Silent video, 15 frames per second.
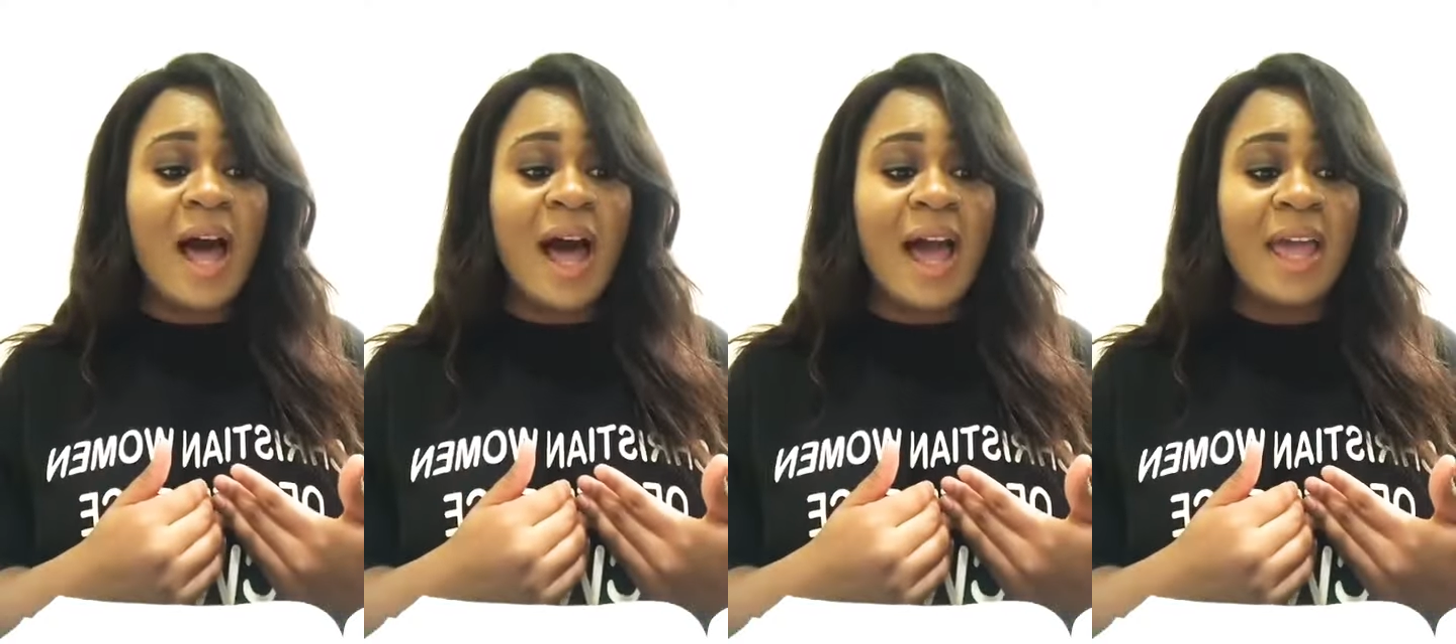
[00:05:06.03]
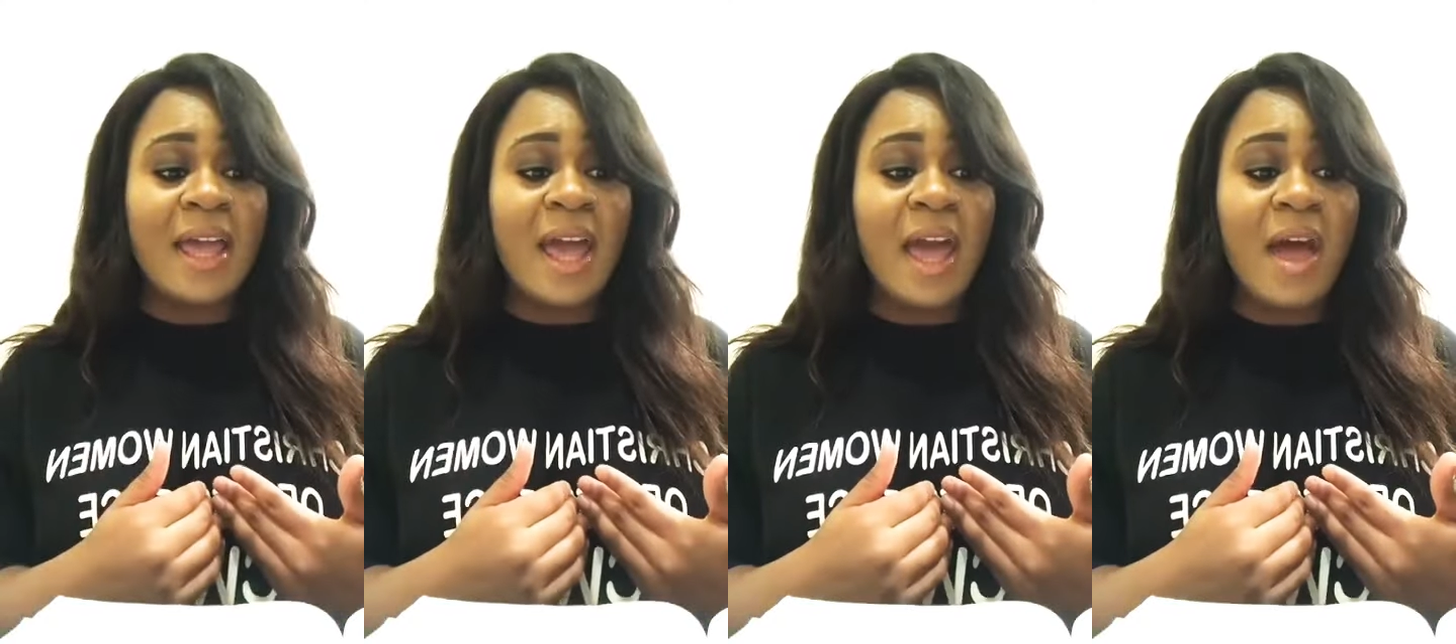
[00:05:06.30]

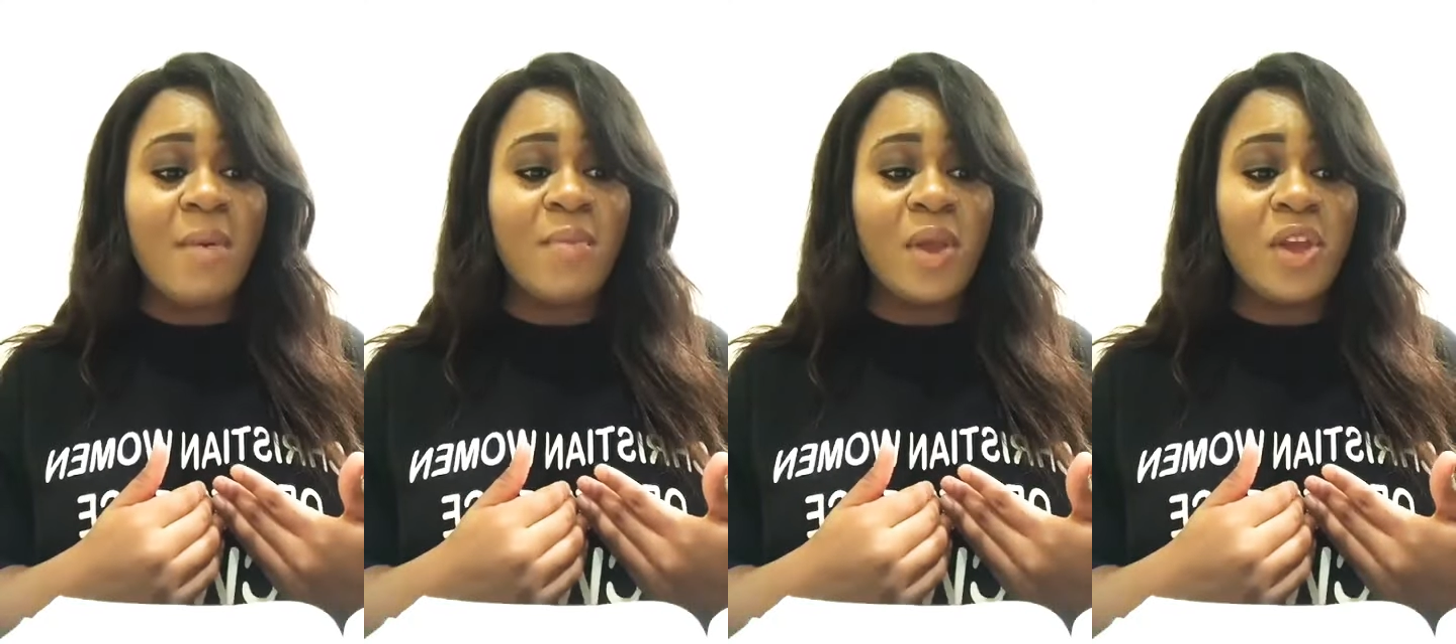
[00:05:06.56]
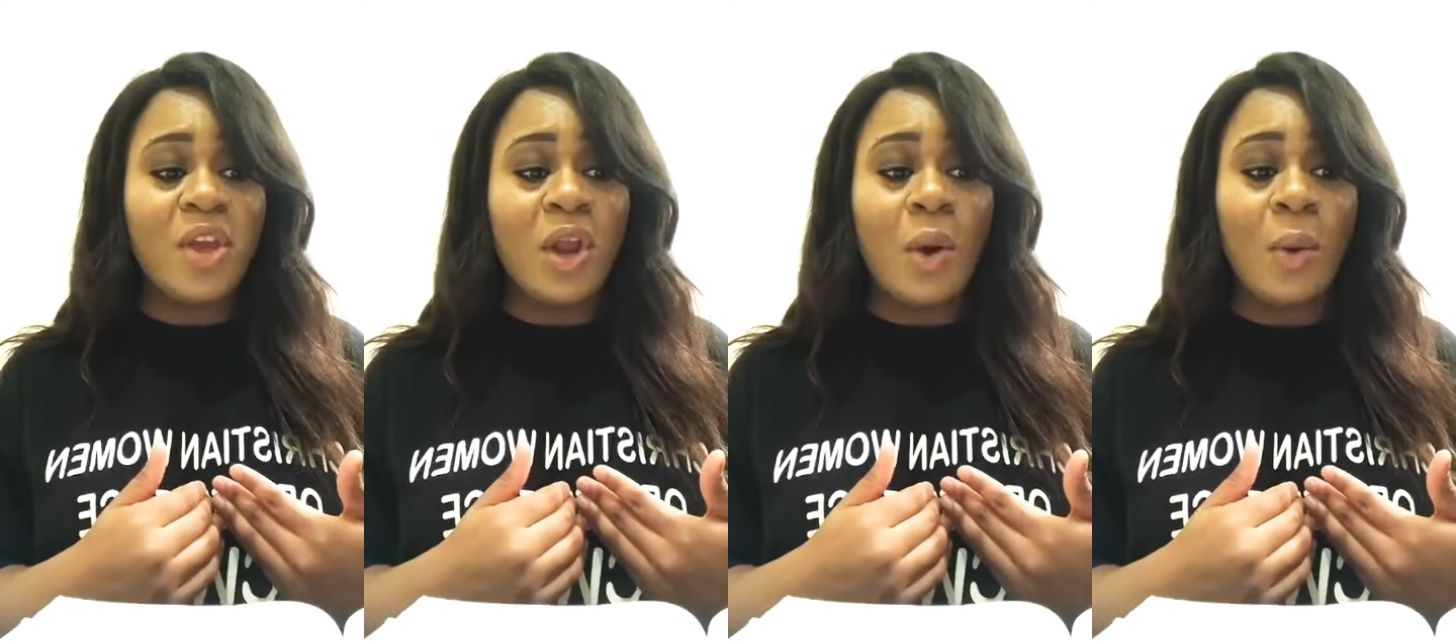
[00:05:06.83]
I um
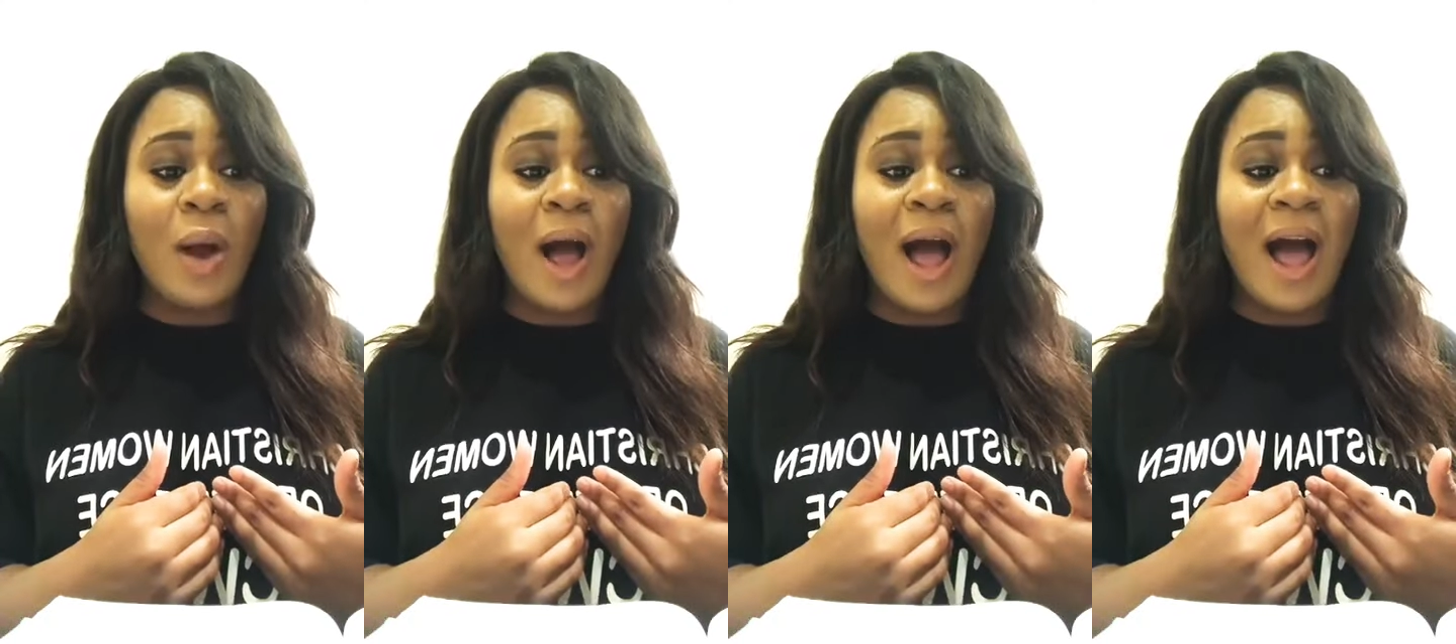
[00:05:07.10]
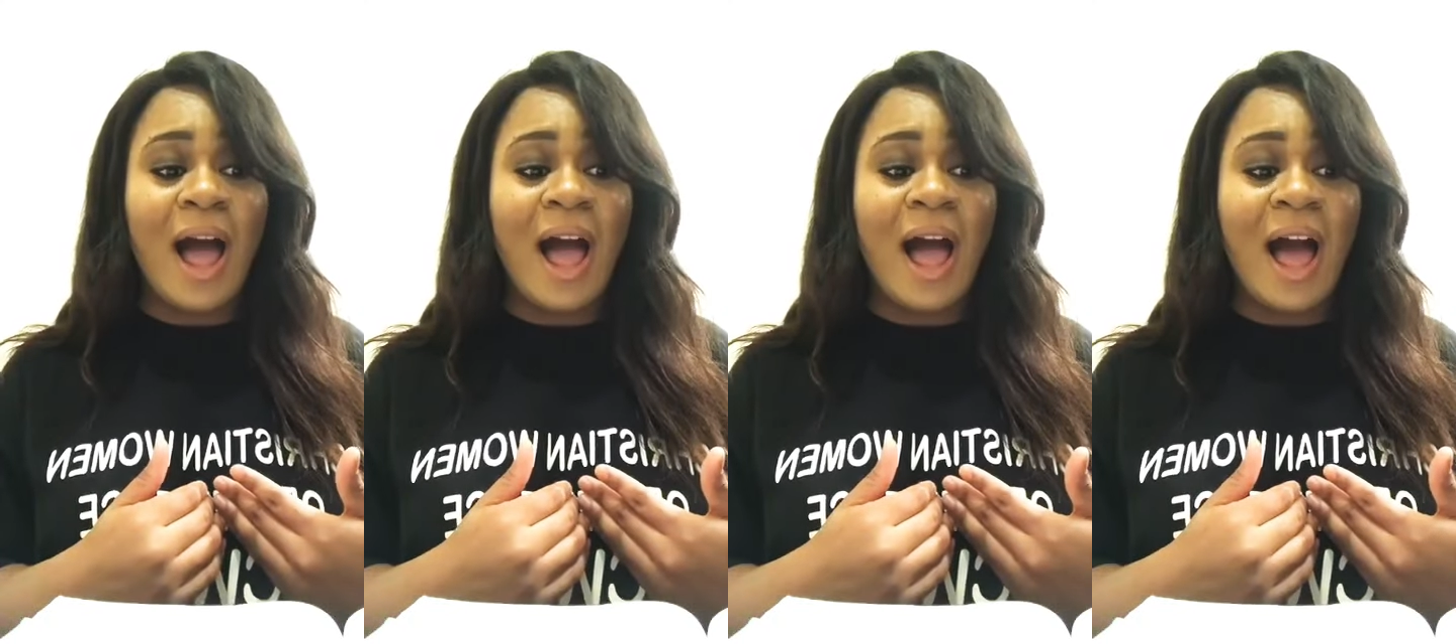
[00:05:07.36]
you know
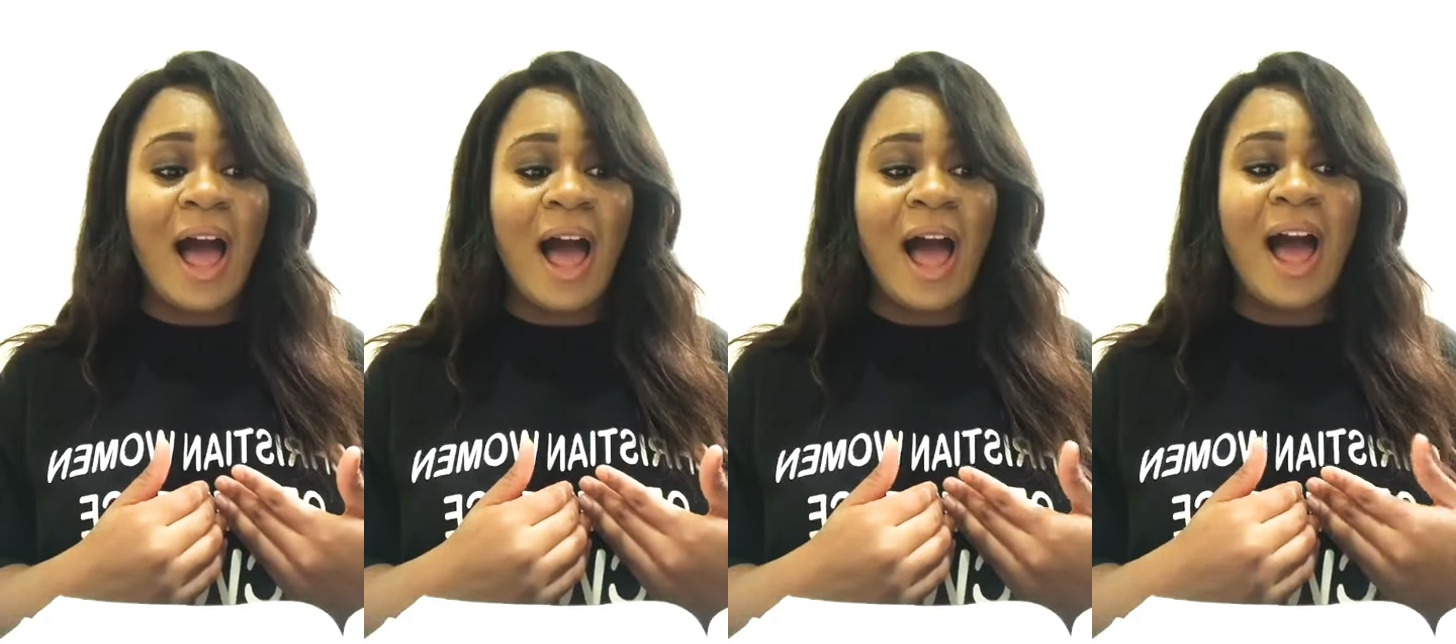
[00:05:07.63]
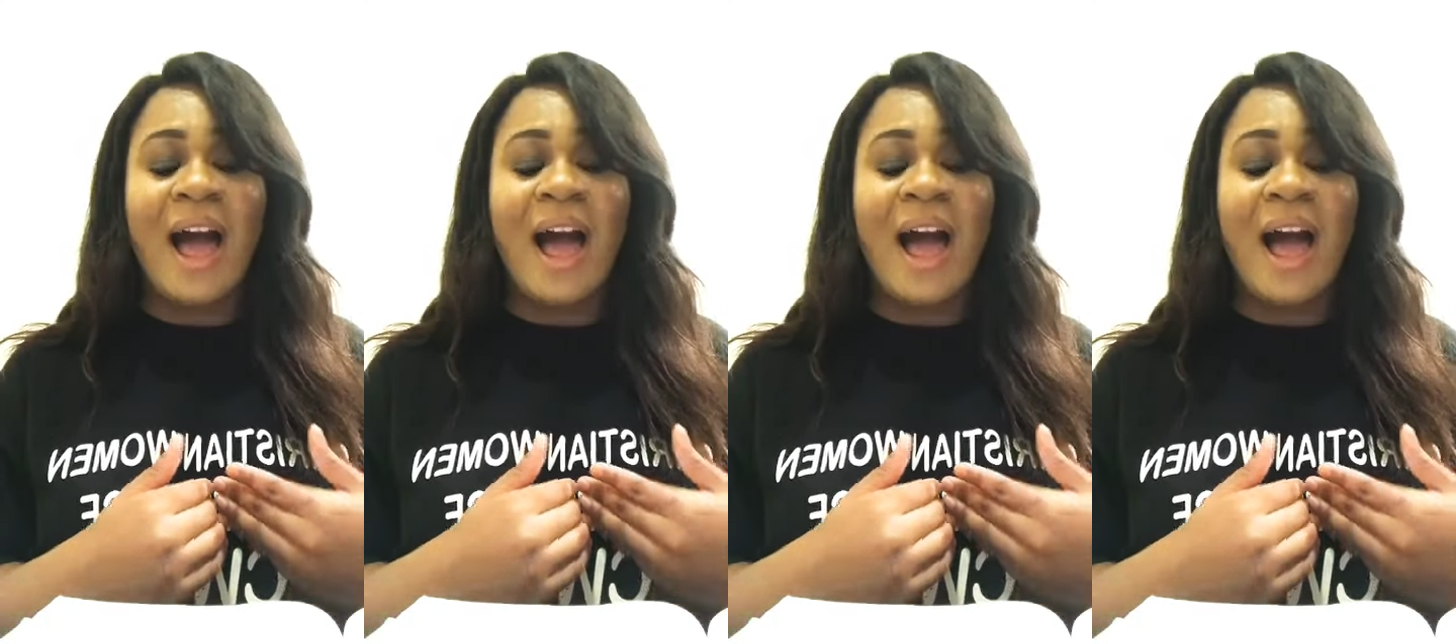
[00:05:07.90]
I